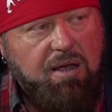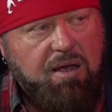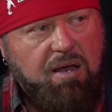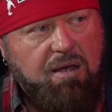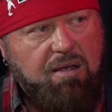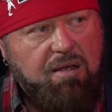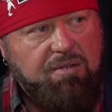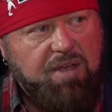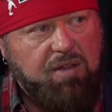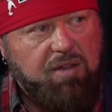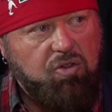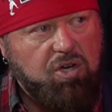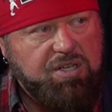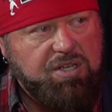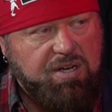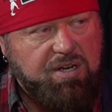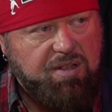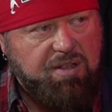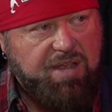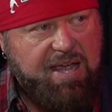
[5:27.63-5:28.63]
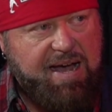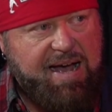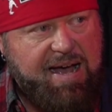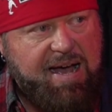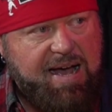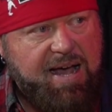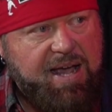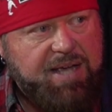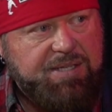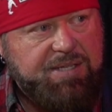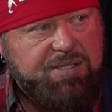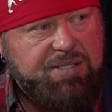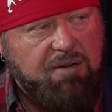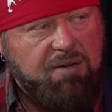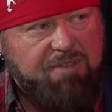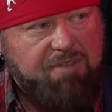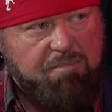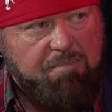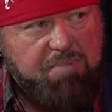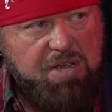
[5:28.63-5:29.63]
They looked into the eyes
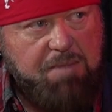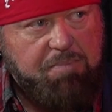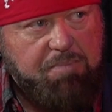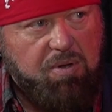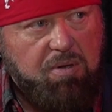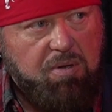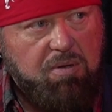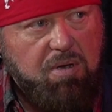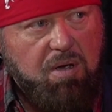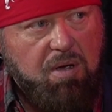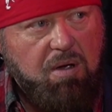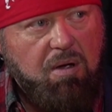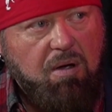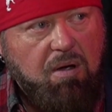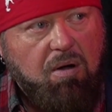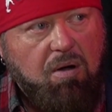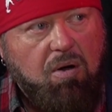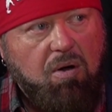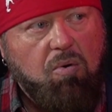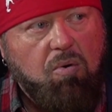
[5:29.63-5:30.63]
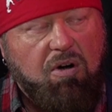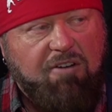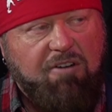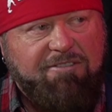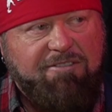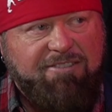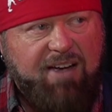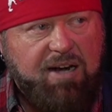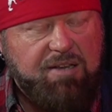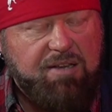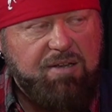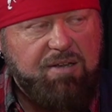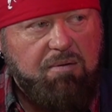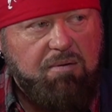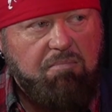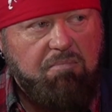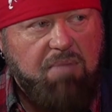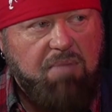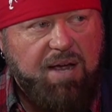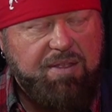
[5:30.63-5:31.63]
of the people who were affected
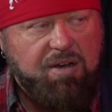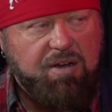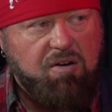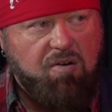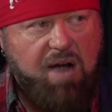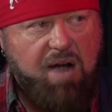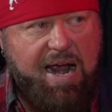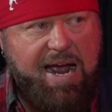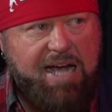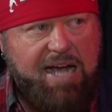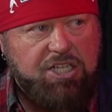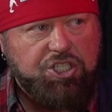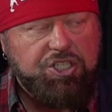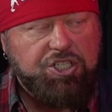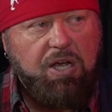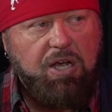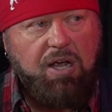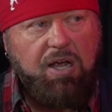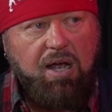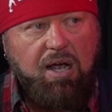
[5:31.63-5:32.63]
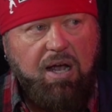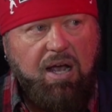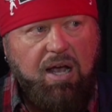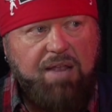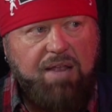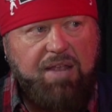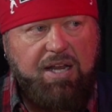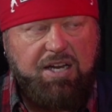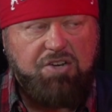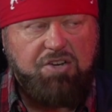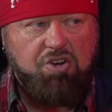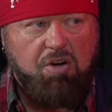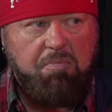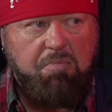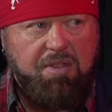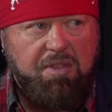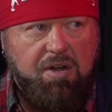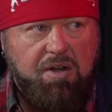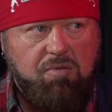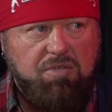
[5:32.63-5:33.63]
by the crash, and they
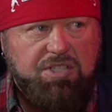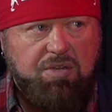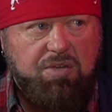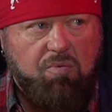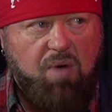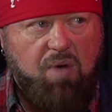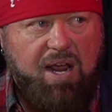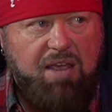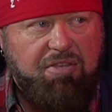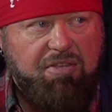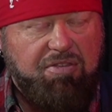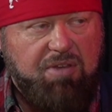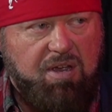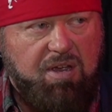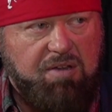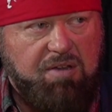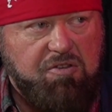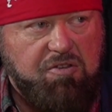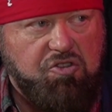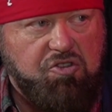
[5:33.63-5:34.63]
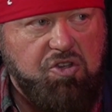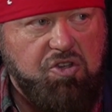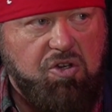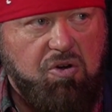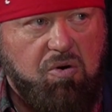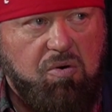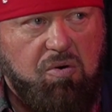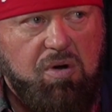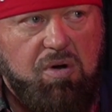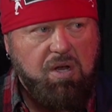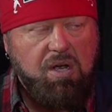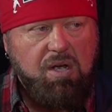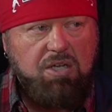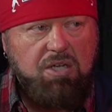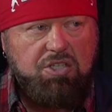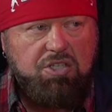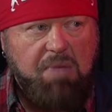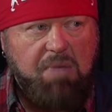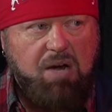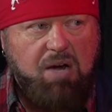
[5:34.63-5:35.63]
determined that it was the right thing to do.
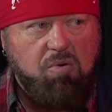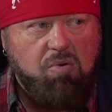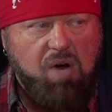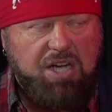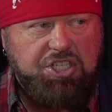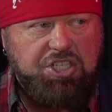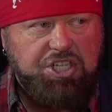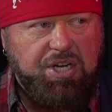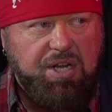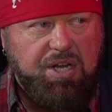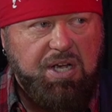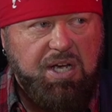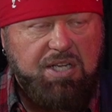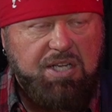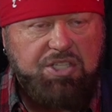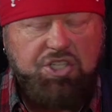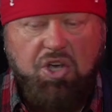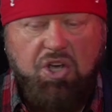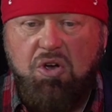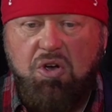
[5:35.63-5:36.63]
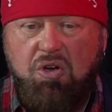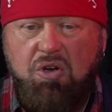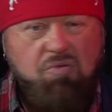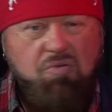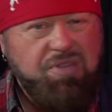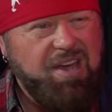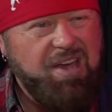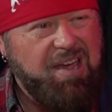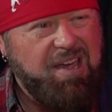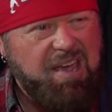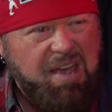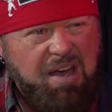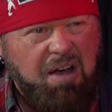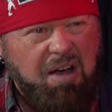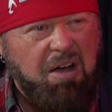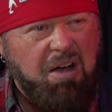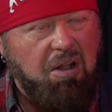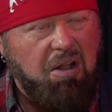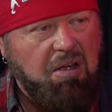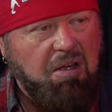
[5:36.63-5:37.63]
So my question is, who the
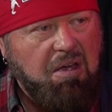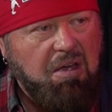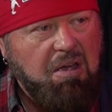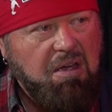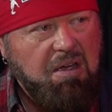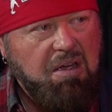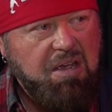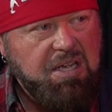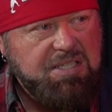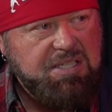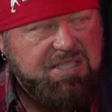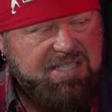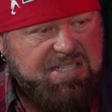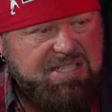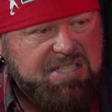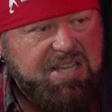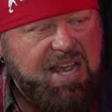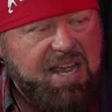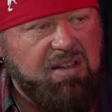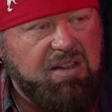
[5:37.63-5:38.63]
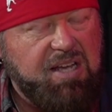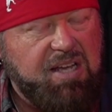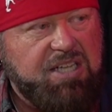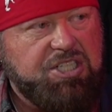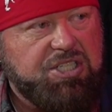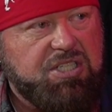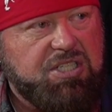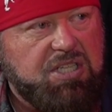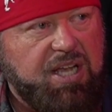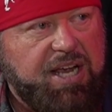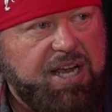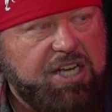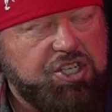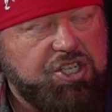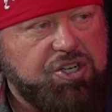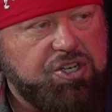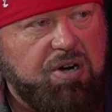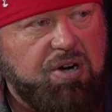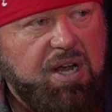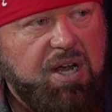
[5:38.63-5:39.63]
hell is the state
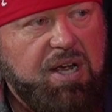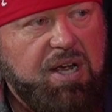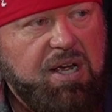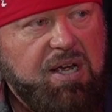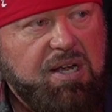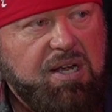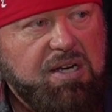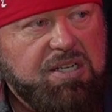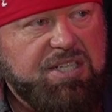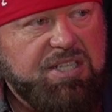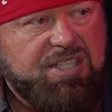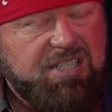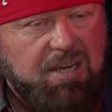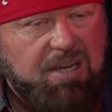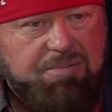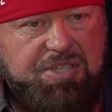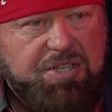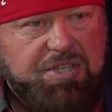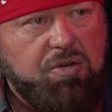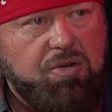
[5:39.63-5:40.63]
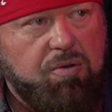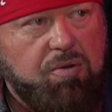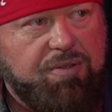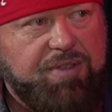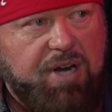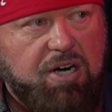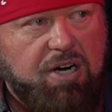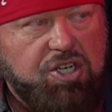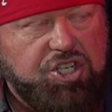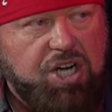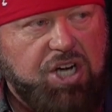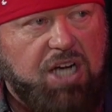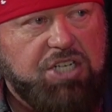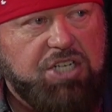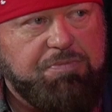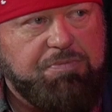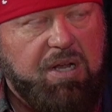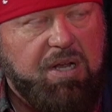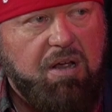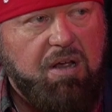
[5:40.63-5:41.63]
legislature to substitute their
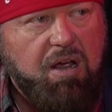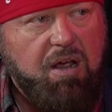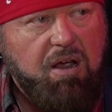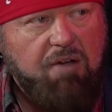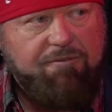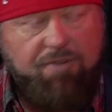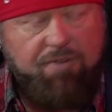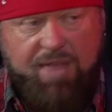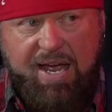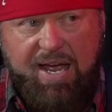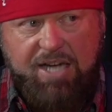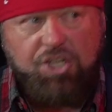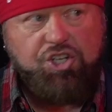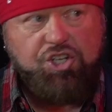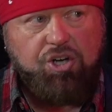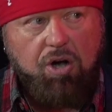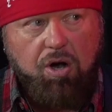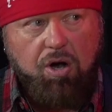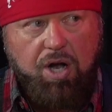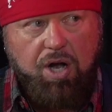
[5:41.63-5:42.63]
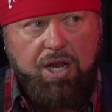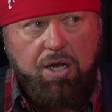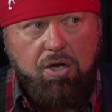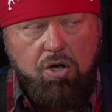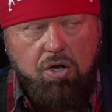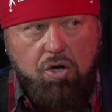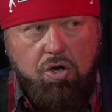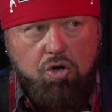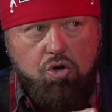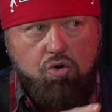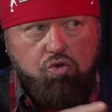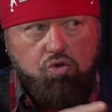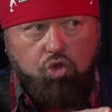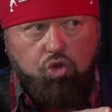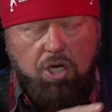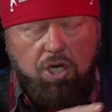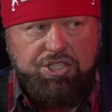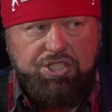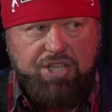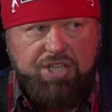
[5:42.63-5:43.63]
judgment for that jury who
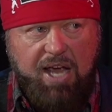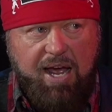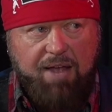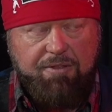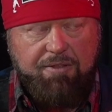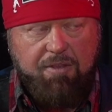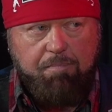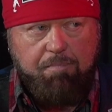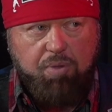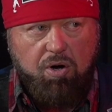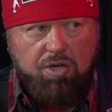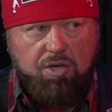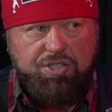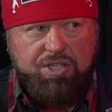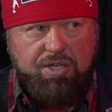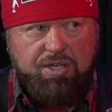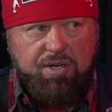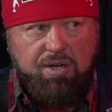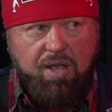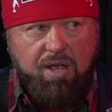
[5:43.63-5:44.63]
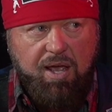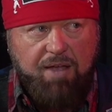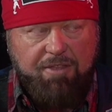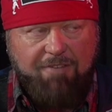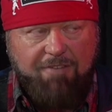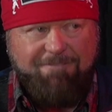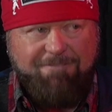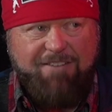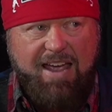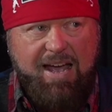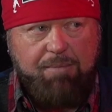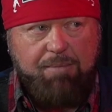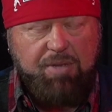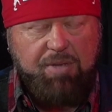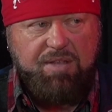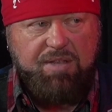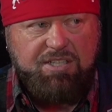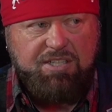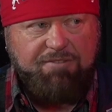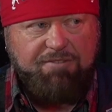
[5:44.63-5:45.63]
looks at the person and the family
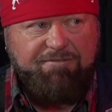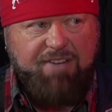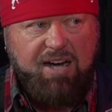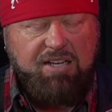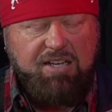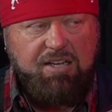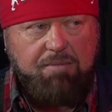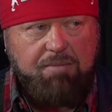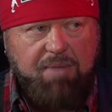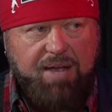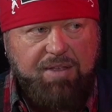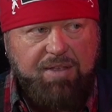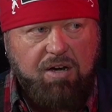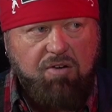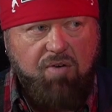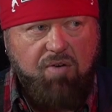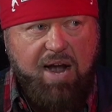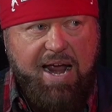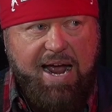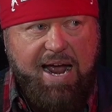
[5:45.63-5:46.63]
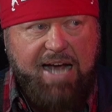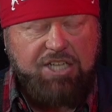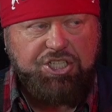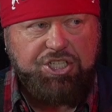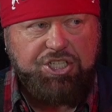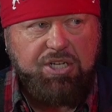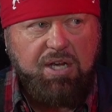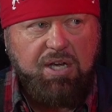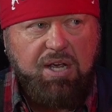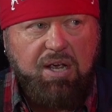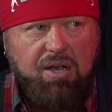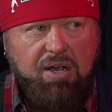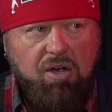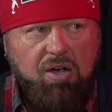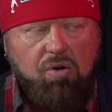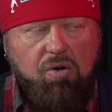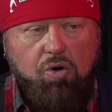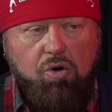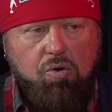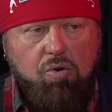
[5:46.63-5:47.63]
that's affected by the crash?
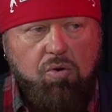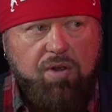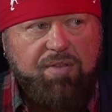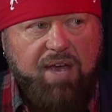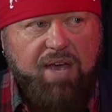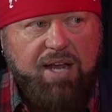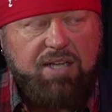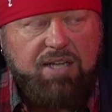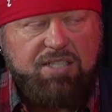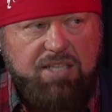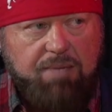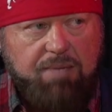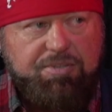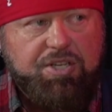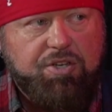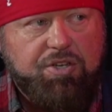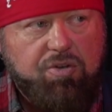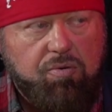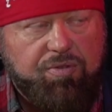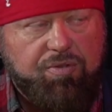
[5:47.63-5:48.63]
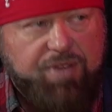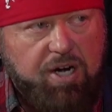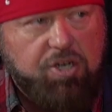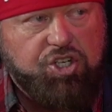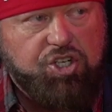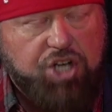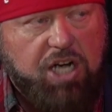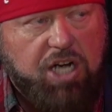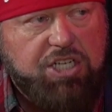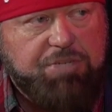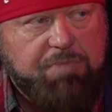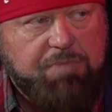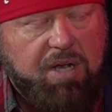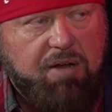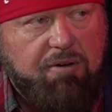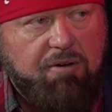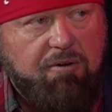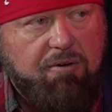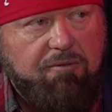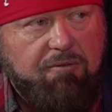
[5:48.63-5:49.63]
Who are they to substitute their judgment
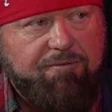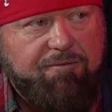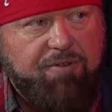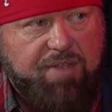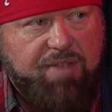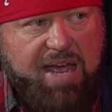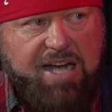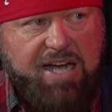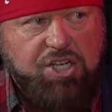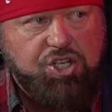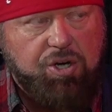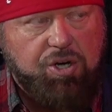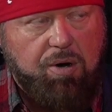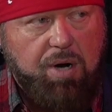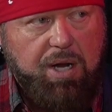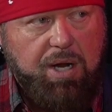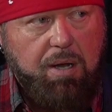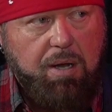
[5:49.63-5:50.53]
for that jury?